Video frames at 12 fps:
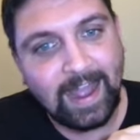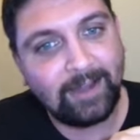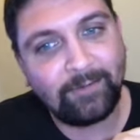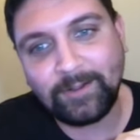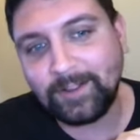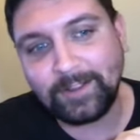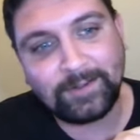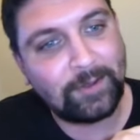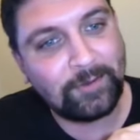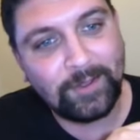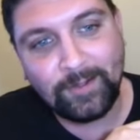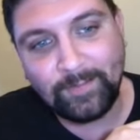I really
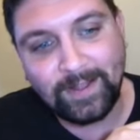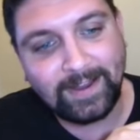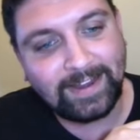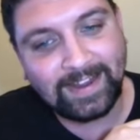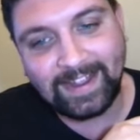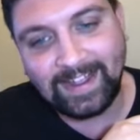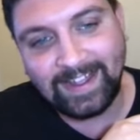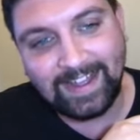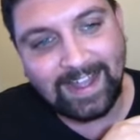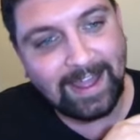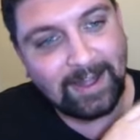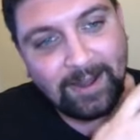don't know, Mike.
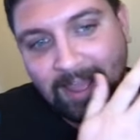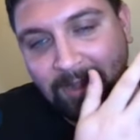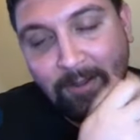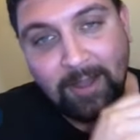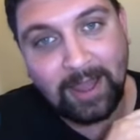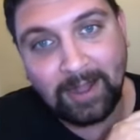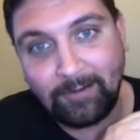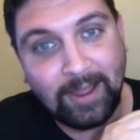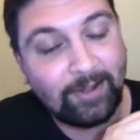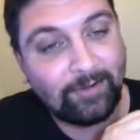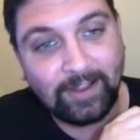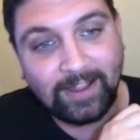I don't. I don't. I don't.
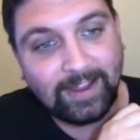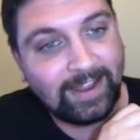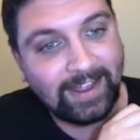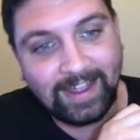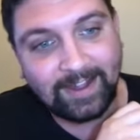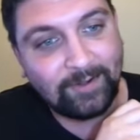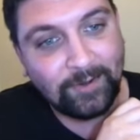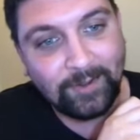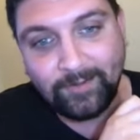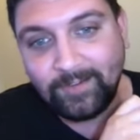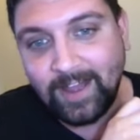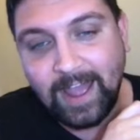I don't. I don't
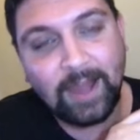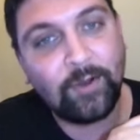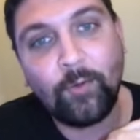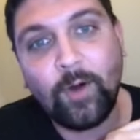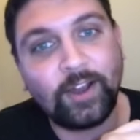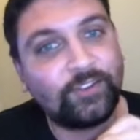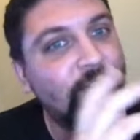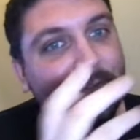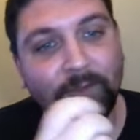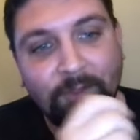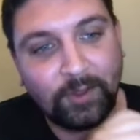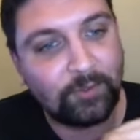know. I don't watch
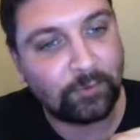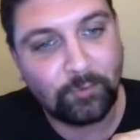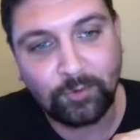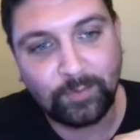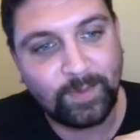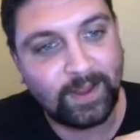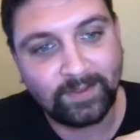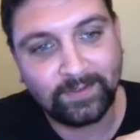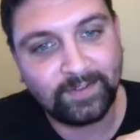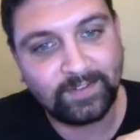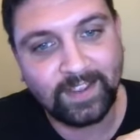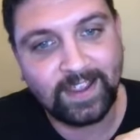enough of the other
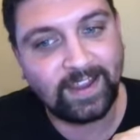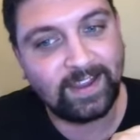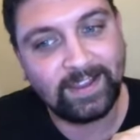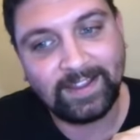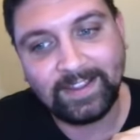quarterbacks to say.